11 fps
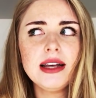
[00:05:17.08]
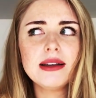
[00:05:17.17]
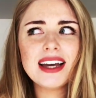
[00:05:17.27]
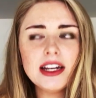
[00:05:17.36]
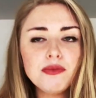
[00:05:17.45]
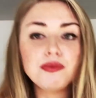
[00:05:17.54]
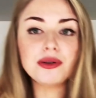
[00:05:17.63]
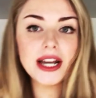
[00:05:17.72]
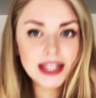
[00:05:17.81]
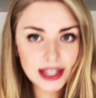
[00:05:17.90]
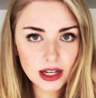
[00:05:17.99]
kind of
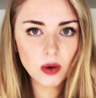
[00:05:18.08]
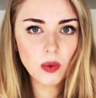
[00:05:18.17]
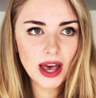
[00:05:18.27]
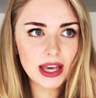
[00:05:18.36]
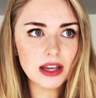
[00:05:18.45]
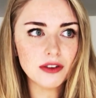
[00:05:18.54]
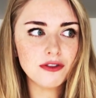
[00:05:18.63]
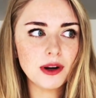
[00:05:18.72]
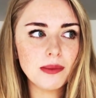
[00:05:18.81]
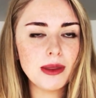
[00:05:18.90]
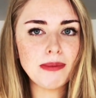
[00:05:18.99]
breaking away
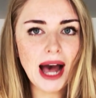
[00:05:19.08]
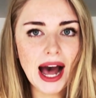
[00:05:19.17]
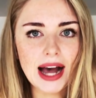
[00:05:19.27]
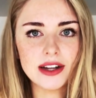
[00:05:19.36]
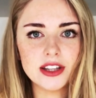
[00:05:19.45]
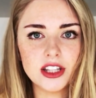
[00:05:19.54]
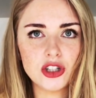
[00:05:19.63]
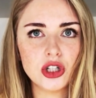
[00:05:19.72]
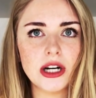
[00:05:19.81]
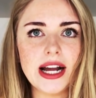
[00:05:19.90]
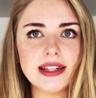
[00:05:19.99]
from the pack, the
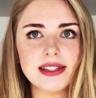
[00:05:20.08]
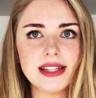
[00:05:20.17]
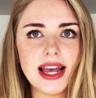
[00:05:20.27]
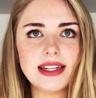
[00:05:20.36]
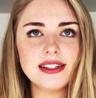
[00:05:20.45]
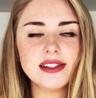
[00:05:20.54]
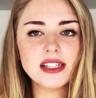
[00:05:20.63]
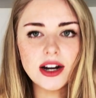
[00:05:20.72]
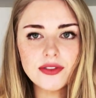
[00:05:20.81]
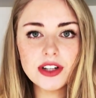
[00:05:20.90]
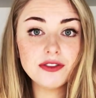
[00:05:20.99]
trends, and
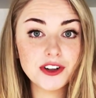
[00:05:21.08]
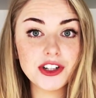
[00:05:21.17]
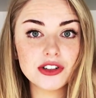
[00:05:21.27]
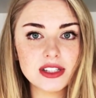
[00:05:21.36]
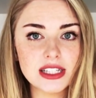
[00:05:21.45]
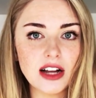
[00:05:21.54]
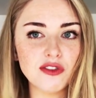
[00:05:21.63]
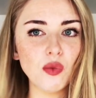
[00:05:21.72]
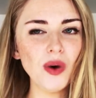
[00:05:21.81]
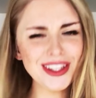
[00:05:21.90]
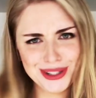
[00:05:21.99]
discovering for yourself
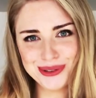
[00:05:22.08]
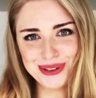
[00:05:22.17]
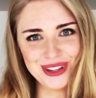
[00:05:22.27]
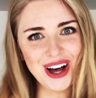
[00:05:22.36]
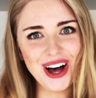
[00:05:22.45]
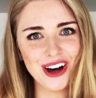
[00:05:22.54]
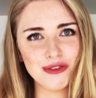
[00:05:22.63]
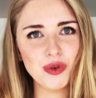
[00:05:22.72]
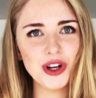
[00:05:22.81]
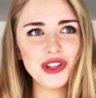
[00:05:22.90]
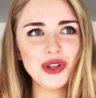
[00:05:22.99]
what you
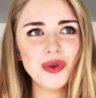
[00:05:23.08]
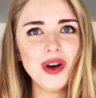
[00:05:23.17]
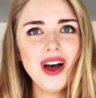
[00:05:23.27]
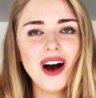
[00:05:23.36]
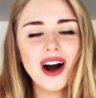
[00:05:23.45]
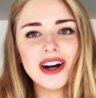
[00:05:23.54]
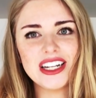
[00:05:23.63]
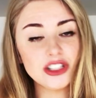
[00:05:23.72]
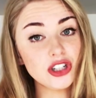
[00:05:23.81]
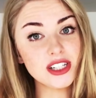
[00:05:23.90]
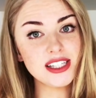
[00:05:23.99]
love, what you are
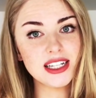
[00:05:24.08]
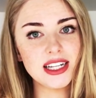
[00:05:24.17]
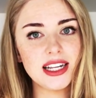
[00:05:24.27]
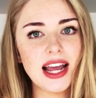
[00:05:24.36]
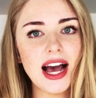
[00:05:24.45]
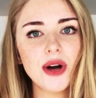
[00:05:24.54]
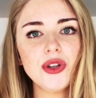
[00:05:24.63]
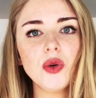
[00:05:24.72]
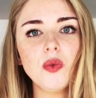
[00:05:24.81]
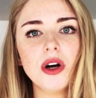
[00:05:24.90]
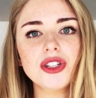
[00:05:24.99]
interested in, how
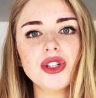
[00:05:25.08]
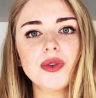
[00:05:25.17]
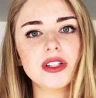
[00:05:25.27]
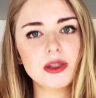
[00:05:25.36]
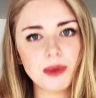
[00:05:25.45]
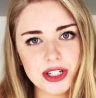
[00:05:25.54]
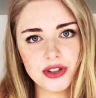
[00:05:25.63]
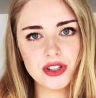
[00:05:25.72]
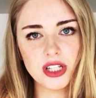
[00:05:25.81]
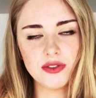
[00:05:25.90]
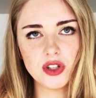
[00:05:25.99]
you want to express
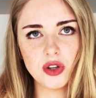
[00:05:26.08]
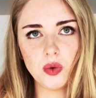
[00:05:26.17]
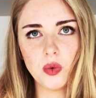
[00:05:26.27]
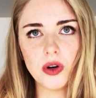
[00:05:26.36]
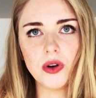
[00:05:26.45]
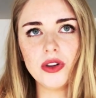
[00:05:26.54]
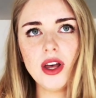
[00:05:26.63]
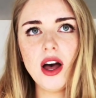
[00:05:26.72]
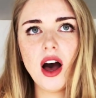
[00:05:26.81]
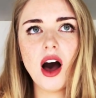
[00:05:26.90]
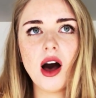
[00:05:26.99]
yourself to the world.
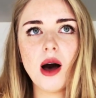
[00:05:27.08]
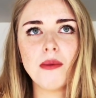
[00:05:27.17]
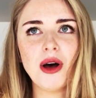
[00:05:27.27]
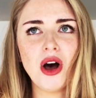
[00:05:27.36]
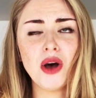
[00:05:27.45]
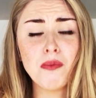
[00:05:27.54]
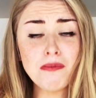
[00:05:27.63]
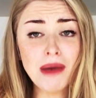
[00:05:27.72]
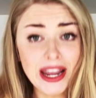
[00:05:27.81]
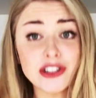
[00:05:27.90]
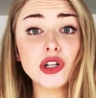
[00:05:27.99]
A
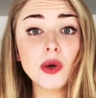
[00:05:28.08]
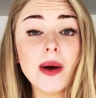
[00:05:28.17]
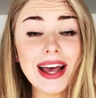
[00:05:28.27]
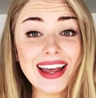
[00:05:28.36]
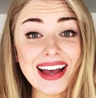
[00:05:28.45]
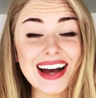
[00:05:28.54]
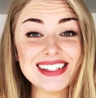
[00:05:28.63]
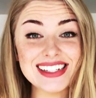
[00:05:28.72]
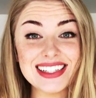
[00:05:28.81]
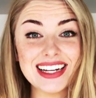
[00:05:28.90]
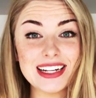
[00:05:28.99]
major way I
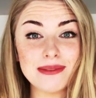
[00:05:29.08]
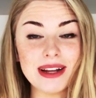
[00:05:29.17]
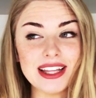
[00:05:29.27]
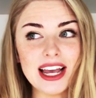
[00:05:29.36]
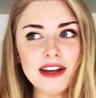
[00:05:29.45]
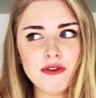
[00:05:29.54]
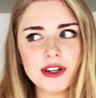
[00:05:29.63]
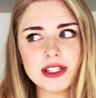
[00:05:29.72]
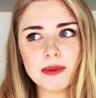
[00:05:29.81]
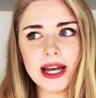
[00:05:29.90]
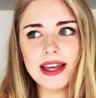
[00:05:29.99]
did that in my life
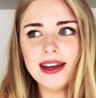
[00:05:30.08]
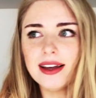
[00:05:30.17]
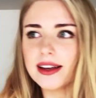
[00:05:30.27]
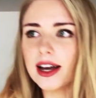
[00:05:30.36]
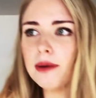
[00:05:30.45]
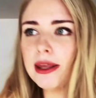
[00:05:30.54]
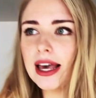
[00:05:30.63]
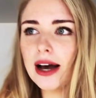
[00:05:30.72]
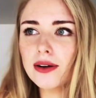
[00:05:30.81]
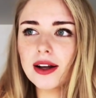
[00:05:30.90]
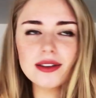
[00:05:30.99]
was by coming
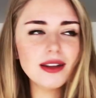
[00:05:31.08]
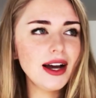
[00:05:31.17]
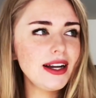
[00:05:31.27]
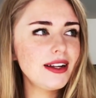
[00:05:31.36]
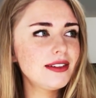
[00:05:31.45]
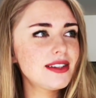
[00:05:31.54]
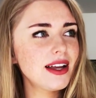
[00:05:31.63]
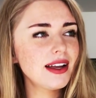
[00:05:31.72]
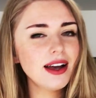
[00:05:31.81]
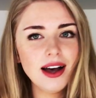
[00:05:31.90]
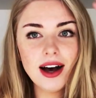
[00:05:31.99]
out online and
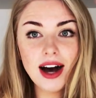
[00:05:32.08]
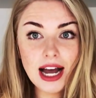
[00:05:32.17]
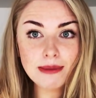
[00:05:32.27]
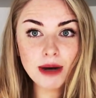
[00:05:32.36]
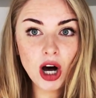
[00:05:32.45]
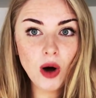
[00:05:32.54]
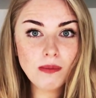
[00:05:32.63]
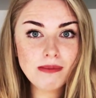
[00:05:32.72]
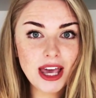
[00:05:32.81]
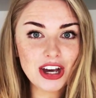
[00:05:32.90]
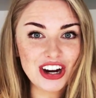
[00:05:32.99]
saying, I'm a
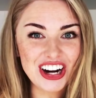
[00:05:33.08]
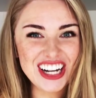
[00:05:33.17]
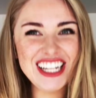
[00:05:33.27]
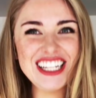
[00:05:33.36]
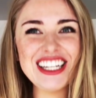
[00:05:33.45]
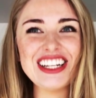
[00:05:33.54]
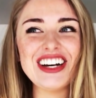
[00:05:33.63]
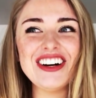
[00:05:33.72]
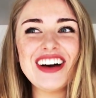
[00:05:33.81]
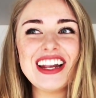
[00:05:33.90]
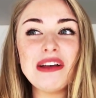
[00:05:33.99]
homemaker,
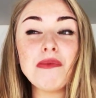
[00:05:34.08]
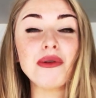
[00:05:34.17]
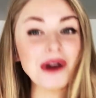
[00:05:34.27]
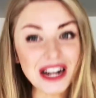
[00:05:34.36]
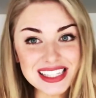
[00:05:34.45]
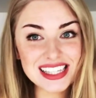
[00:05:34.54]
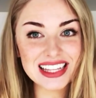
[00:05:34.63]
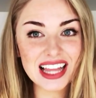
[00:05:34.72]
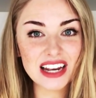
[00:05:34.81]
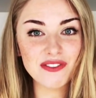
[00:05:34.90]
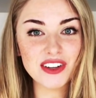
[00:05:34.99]
and embracing
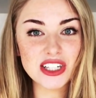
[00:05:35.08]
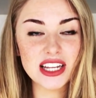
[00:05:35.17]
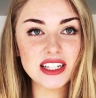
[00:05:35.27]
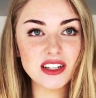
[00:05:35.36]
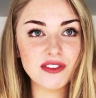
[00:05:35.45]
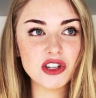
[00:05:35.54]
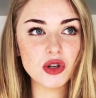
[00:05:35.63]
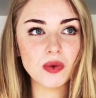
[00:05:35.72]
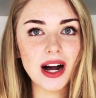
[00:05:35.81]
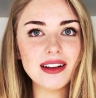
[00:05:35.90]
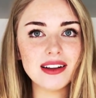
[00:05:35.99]
that
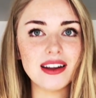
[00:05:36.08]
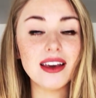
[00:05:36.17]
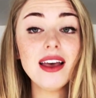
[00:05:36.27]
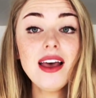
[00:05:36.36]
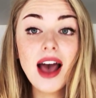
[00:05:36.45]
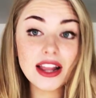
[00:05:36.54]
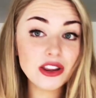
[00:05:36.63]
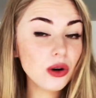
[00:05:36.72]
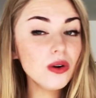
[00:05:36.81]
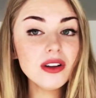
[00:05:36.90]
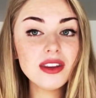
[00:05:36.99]
individuality. And the
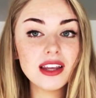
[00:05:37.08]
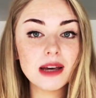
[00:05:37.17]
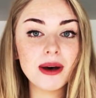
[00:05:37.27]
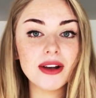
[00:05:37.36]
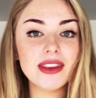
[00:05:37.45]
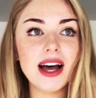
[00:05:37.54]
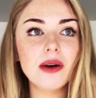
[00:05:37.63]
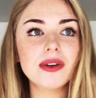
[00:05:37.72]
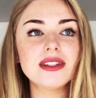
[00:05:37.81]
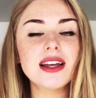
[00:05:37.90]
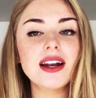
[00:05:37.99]
cool thing about that
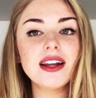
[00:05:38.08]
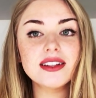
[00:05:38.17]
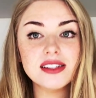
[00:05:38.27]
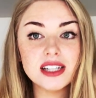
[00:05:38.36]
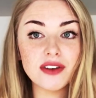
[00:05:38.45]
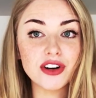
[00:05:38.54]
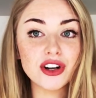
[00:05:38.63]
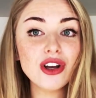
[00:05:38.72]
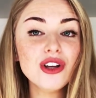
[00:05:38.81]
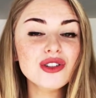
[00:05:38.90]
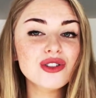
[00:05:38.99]
was then I discovered
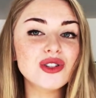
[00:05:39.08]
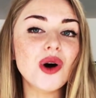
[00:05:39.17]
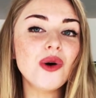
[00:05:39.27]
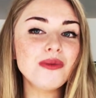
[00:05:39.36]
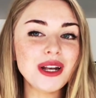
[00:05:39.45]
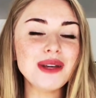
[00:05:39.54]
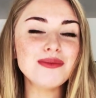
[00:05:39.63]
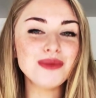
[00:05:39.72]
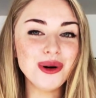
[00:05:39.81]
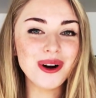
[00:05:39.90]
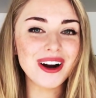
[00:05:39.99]
so many
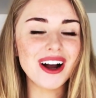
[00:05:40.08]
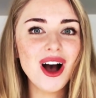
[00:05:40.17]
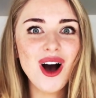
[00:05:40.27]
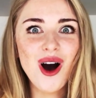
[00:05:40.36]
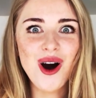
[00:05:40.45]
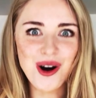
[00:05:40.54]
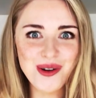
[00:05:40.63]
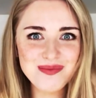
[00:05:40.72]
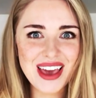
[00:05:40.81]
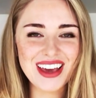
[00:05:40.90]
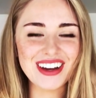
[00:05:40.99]
more
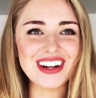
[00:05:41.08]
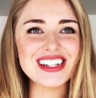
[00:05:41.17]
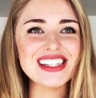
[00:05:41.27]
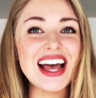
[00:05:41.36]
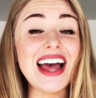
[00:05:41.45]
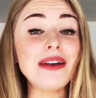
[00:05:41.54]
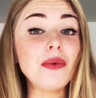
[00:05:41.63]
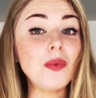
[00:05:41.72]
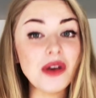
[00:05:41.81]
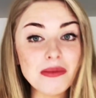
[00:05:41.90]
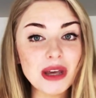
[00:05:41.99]
homemakers
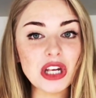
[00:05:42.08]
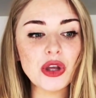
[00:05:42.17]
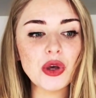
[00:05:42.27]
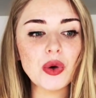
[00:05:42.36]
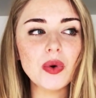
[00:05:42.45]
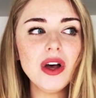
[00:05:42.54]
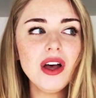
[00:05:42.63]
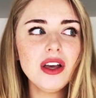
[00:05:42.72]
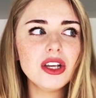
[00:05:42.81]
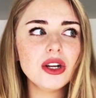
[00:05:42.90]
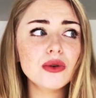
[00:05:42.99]
and women who,
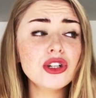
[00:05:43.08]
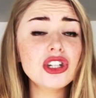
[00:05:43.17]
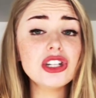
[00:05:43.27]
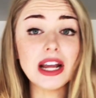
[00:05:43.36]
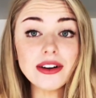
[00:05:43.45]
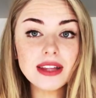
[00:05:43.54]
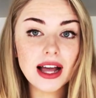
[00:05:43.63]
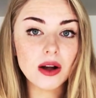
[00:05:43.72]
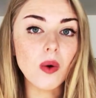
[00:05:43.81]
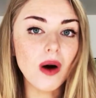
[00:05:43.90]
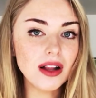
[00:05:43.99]
shared
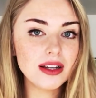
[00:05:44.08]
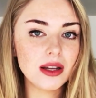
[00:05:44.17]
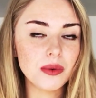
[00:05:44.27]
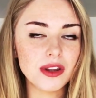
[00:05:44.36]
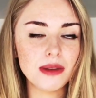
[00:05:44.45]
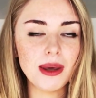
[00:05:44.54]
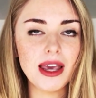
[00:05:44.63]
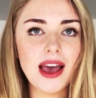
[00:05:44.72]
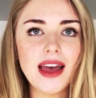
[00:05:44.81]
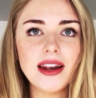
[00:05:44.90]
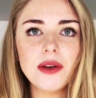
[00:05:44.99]
that quality with me.
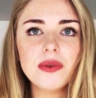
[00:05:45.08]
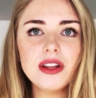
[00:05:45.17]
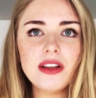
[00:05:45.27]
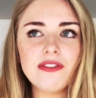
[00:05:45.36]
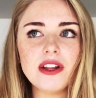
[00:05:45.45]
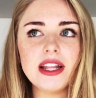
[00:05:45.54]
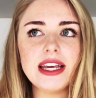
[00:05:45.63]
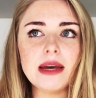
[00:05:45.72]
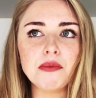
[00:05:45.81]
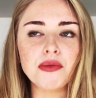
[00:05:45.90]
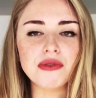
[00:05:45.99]
And I really feel like
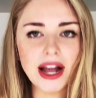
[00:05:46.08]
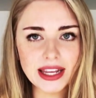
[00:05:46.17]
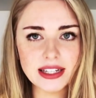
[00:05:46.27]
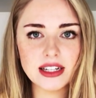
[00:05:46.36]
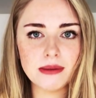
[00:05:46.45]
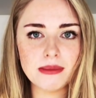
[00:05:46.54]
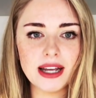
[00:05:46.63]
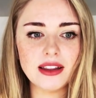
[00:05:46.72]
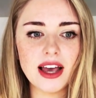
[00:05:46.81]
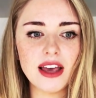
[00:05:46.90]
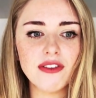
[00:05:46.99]
it brightened up my
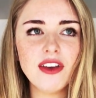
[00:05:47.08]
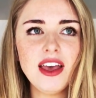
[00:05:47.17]
life.